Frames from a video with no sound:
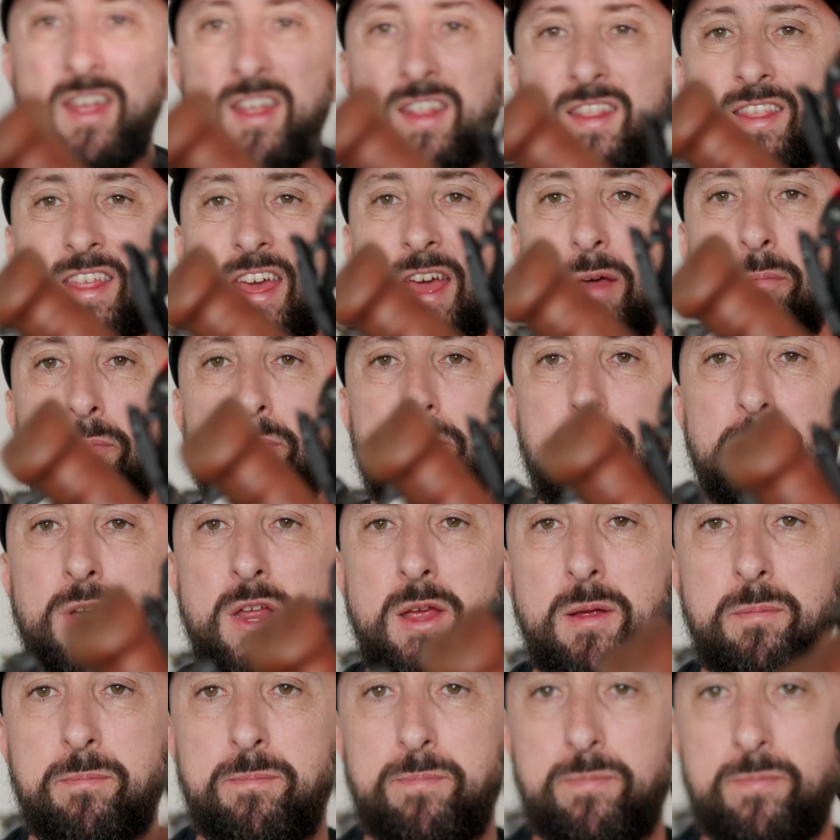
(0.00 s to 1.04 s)
they're
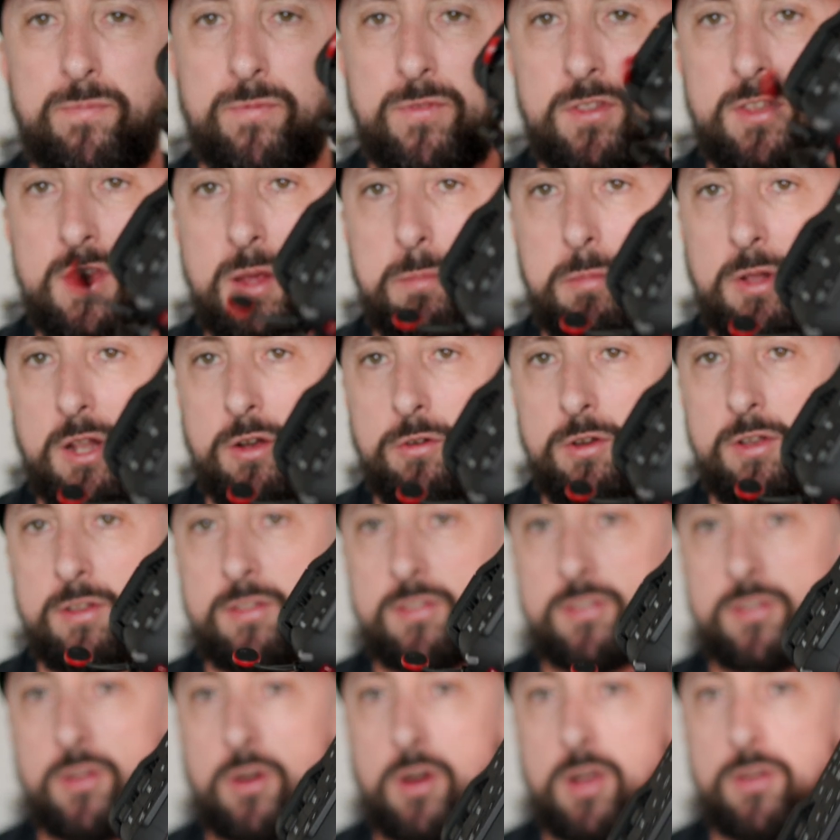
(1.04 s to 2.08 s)
pretty similar in
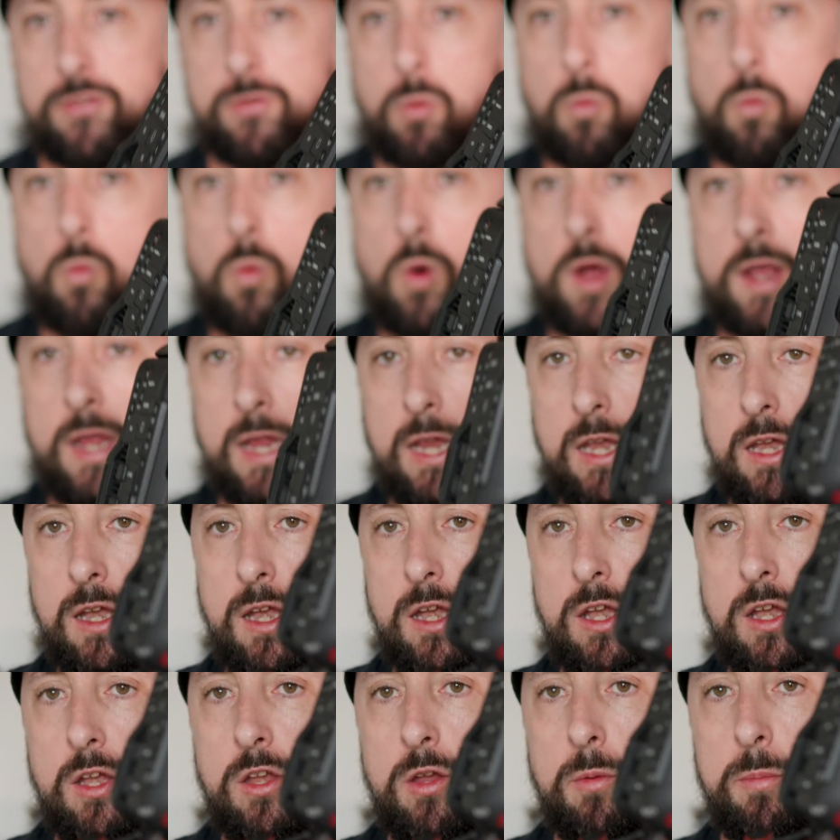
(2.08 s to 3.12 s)
size and weight,
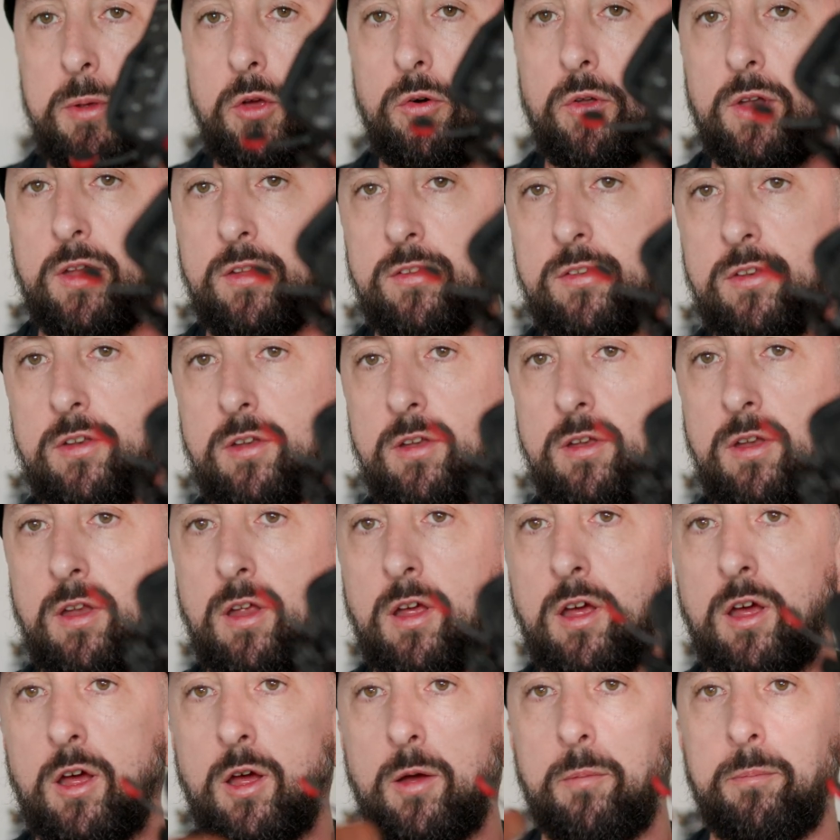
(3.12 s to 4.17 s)
to be honest.
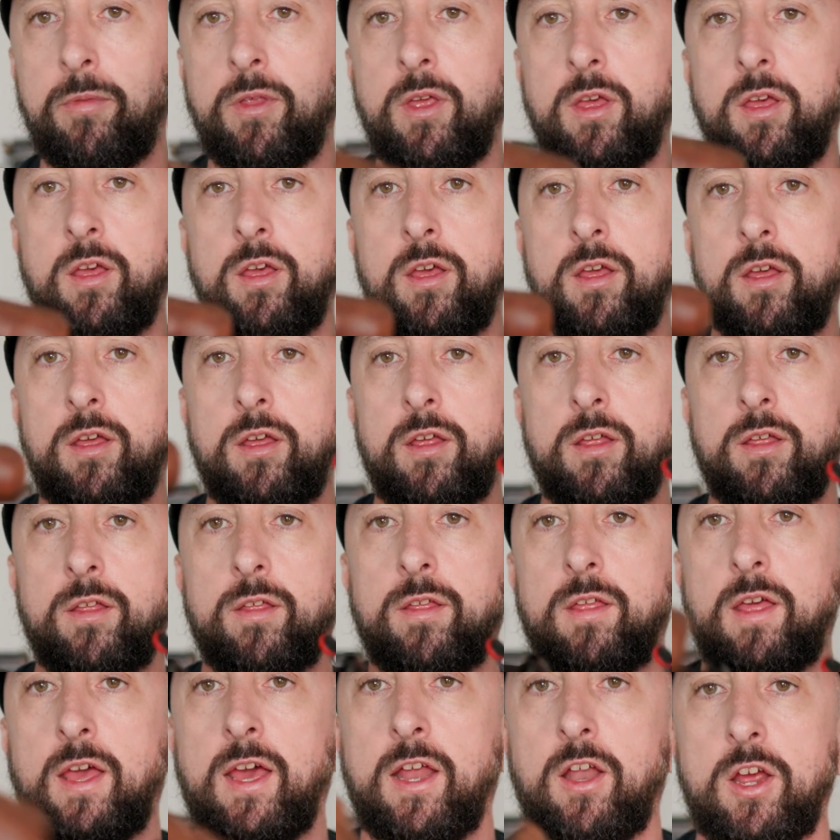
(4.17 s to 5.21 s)

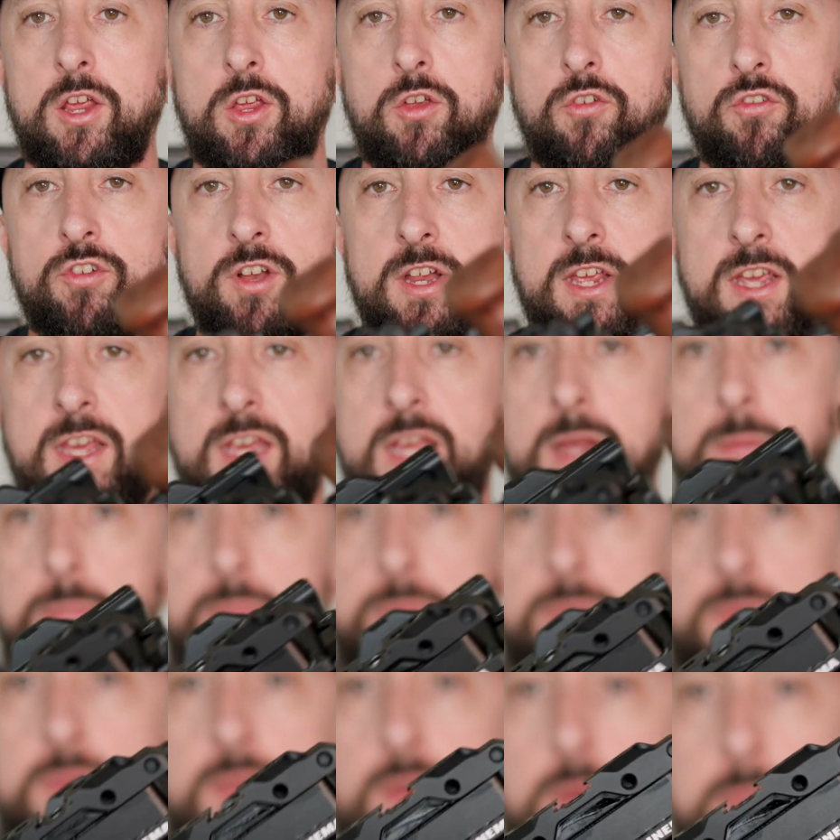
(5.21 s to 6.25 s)
And I usually keep
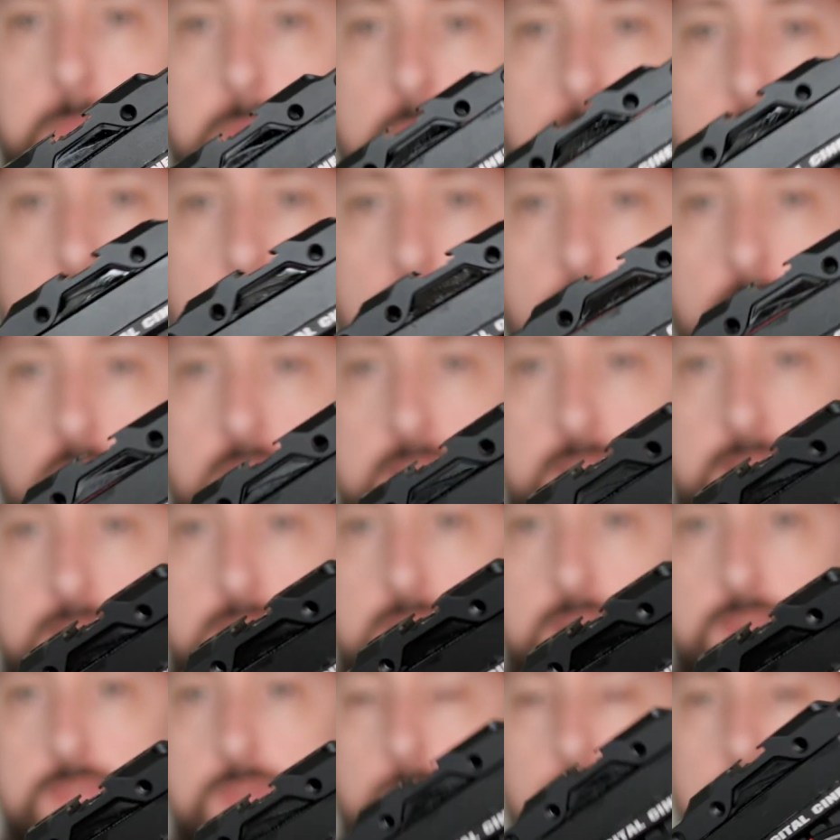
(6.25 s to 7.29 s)
the Komodo like
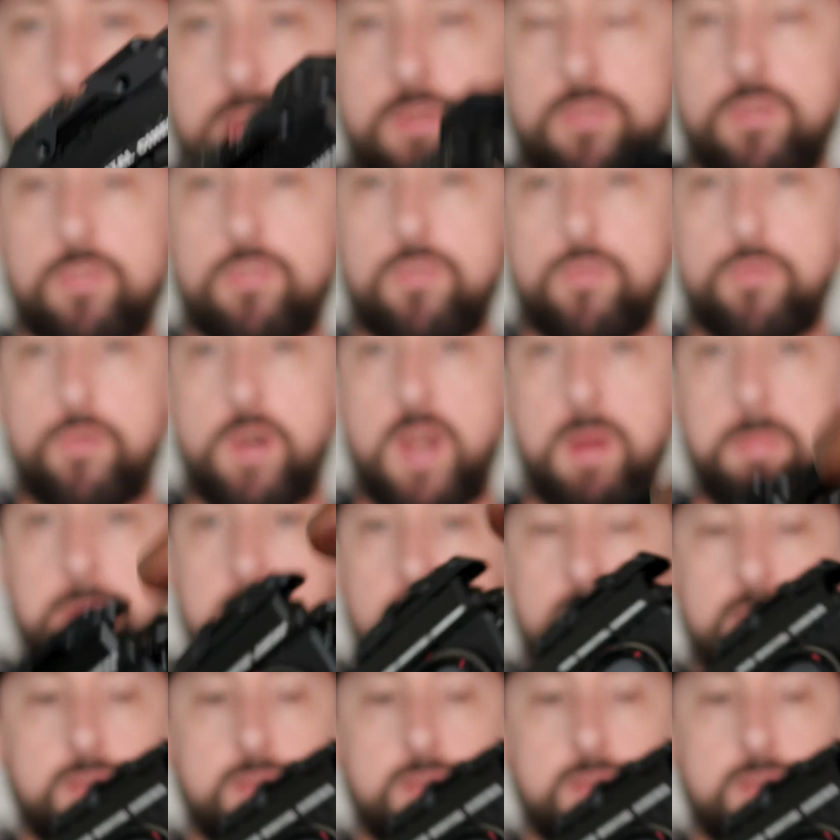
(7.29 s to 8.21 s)
this so I can just grab it,